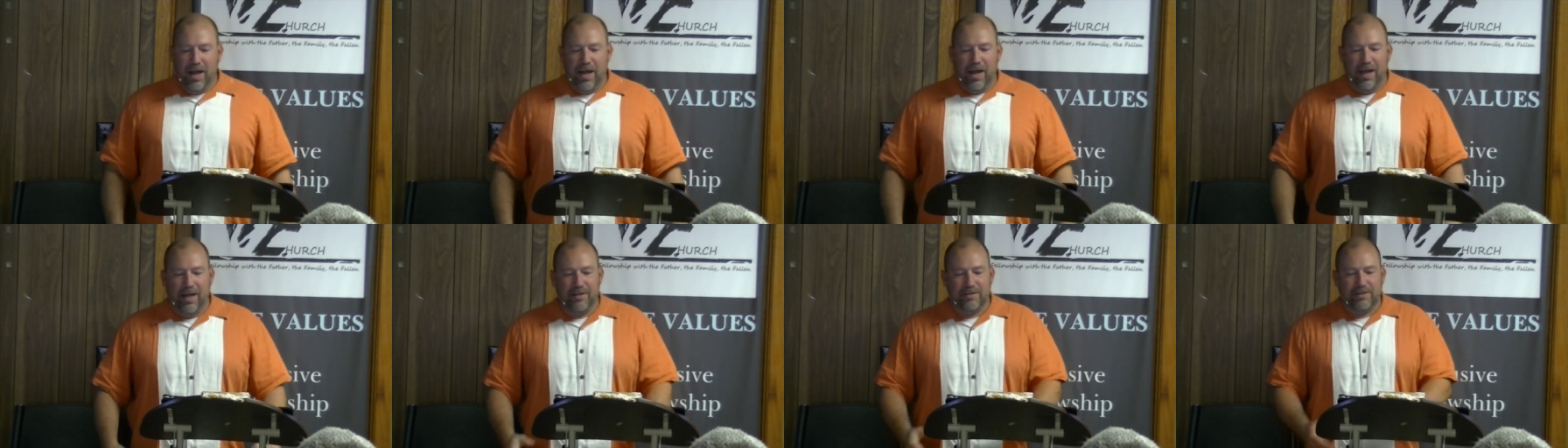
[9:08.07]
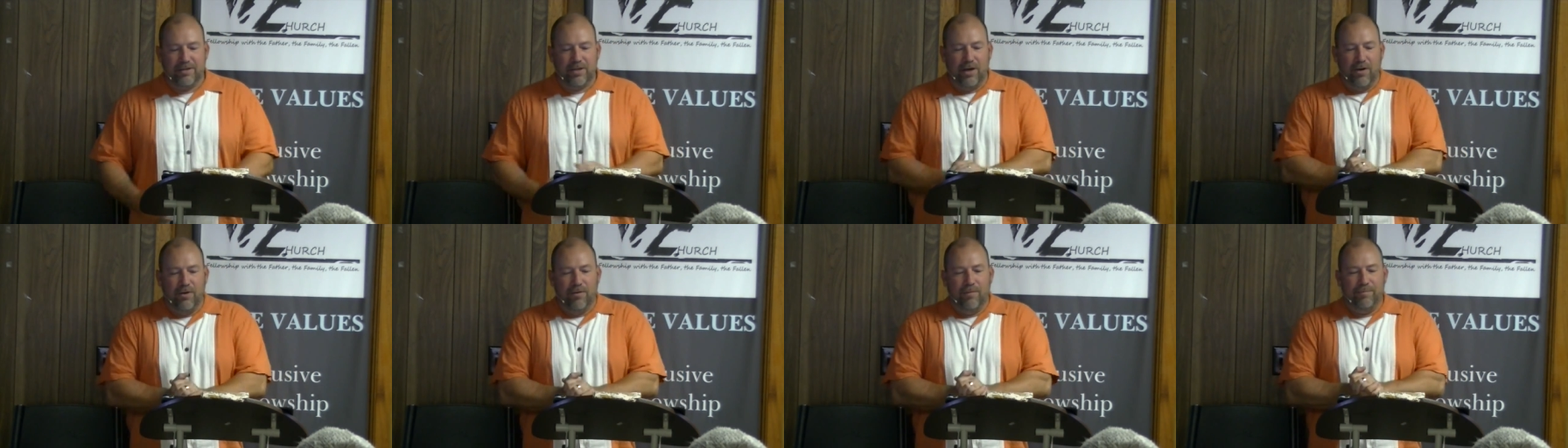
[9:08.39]
And
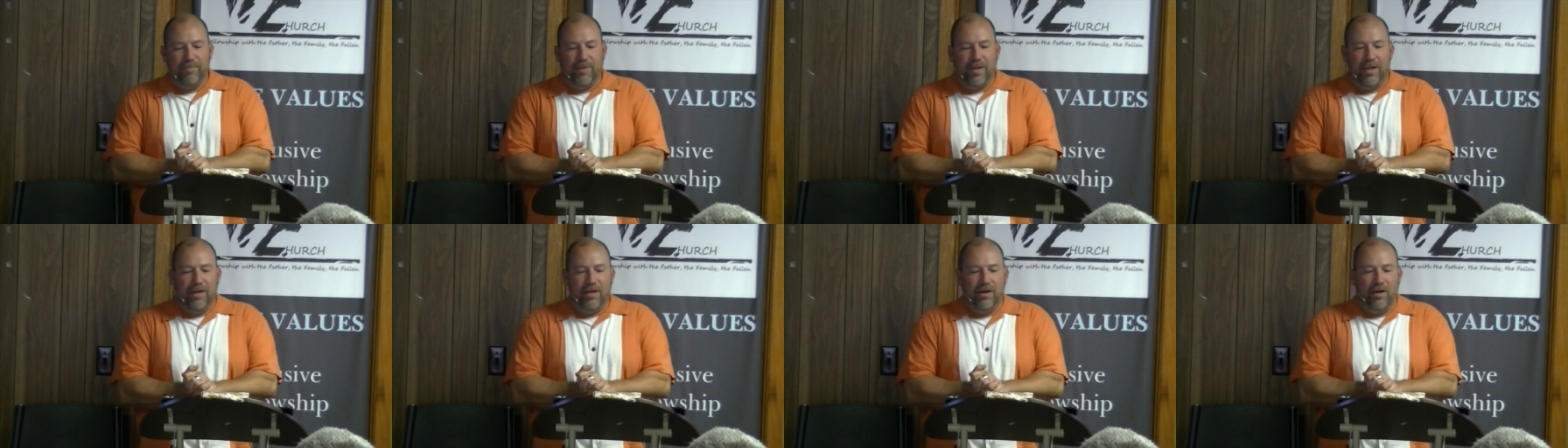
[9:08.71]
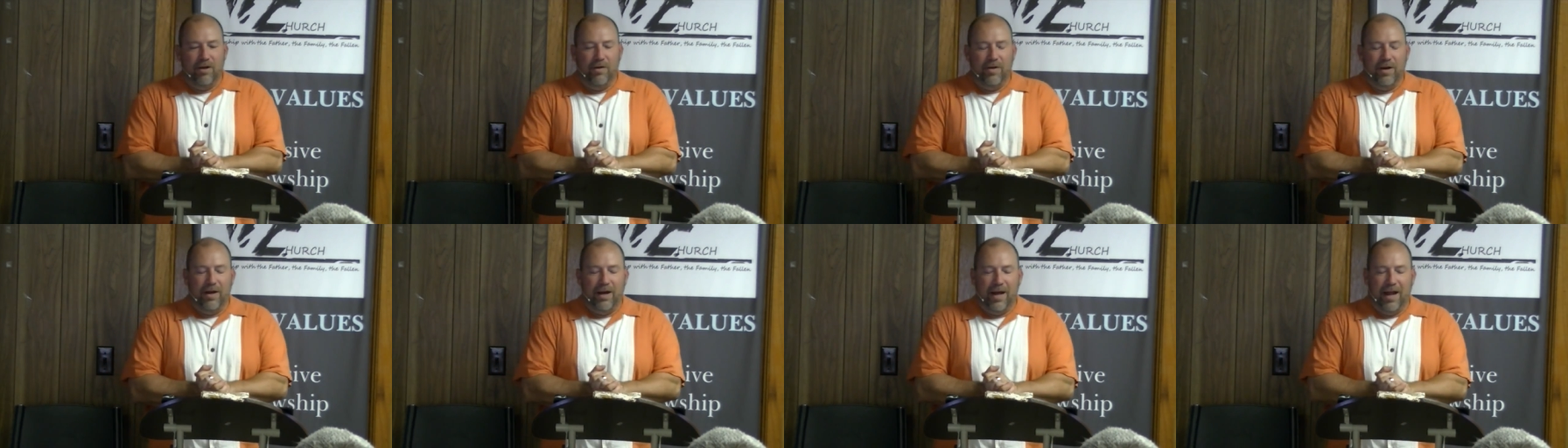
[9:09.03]
so, you
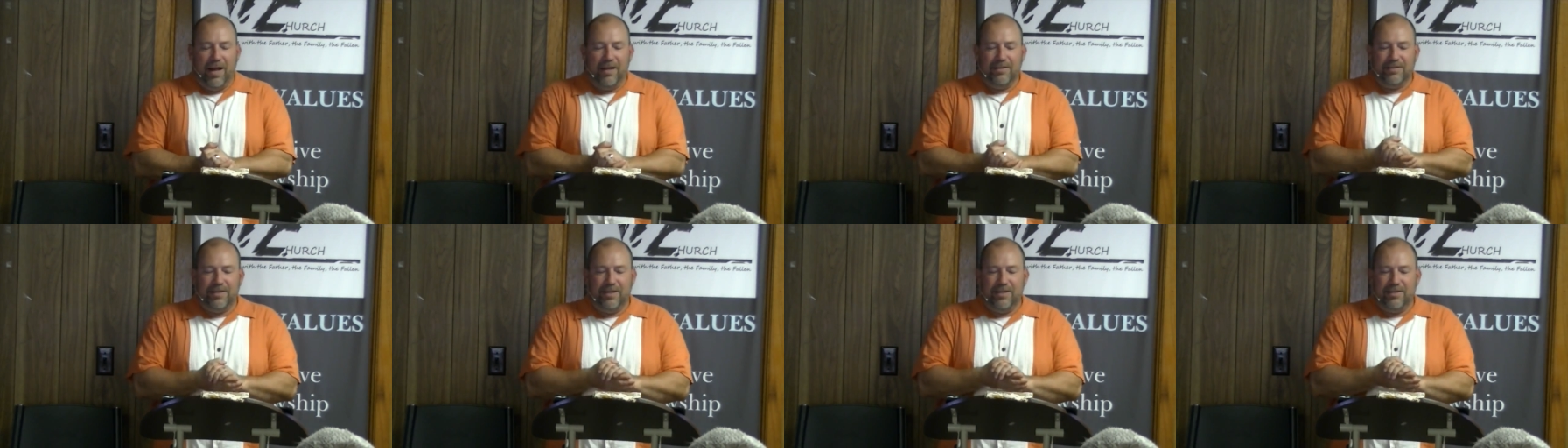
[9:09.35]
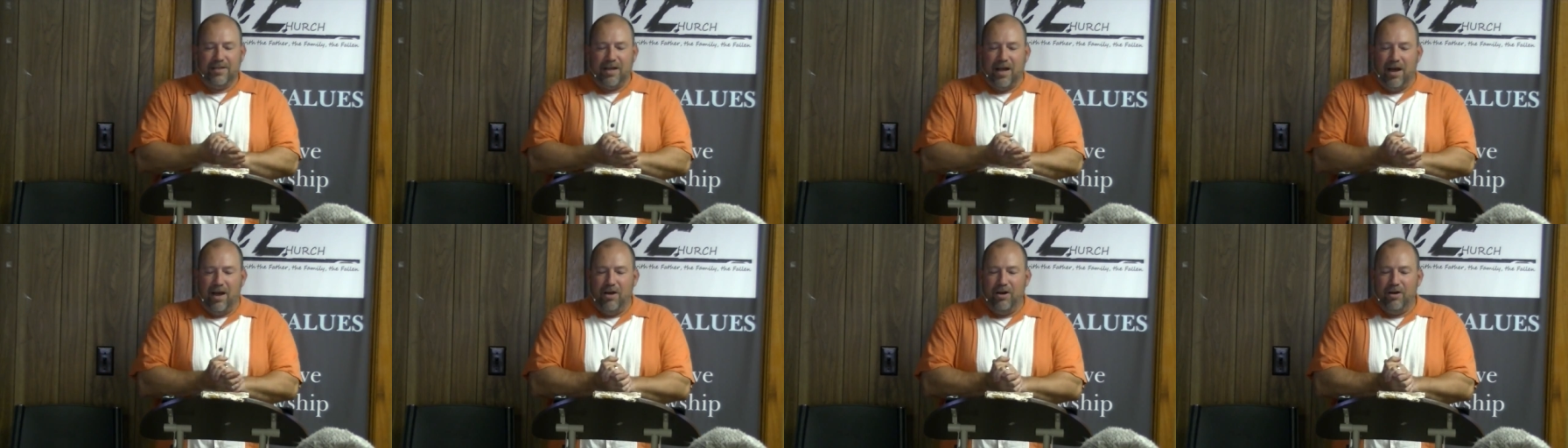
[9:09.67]
know, and as he
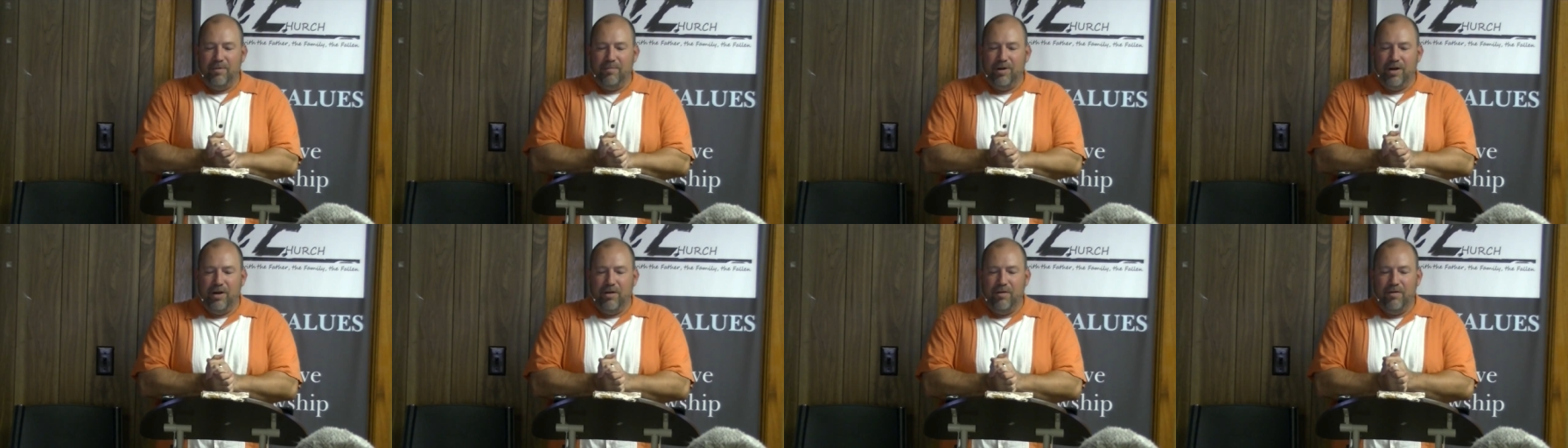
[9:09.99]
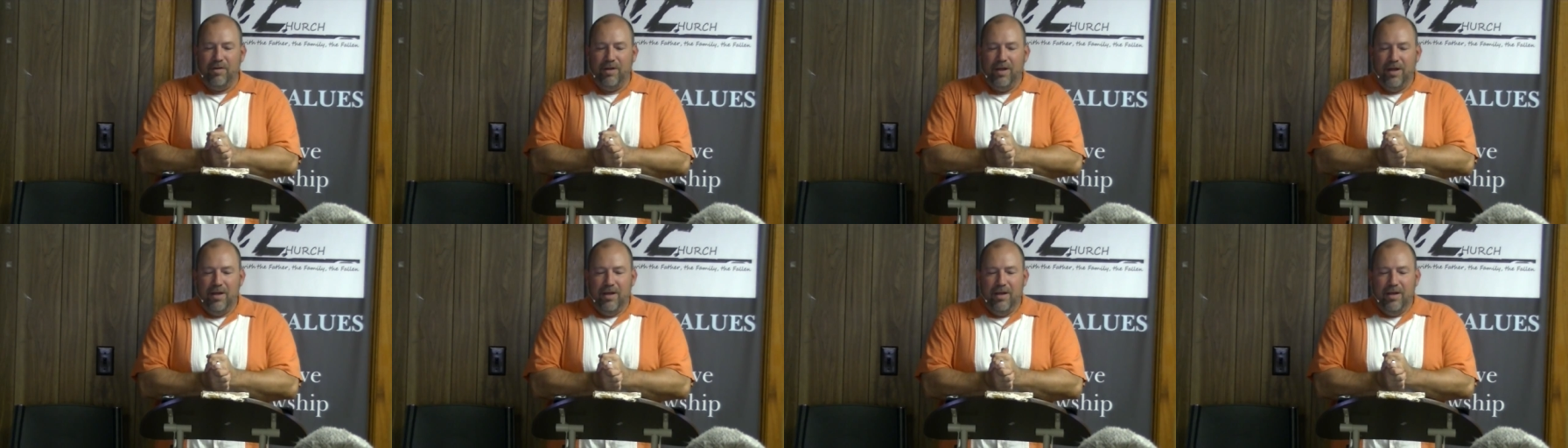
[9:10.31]
taught them, you
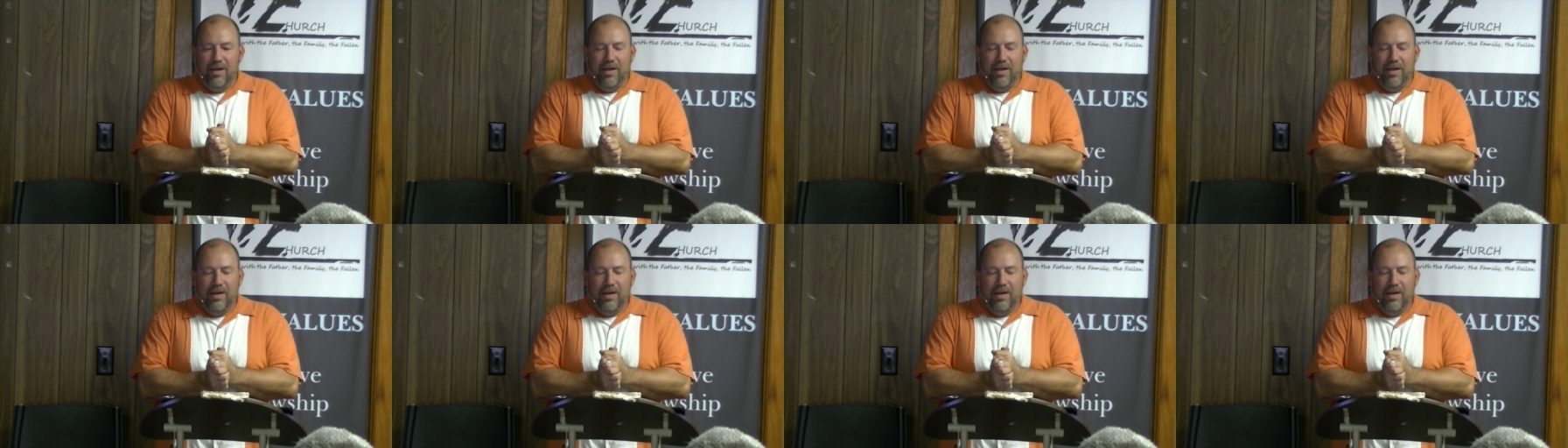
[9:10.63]
know,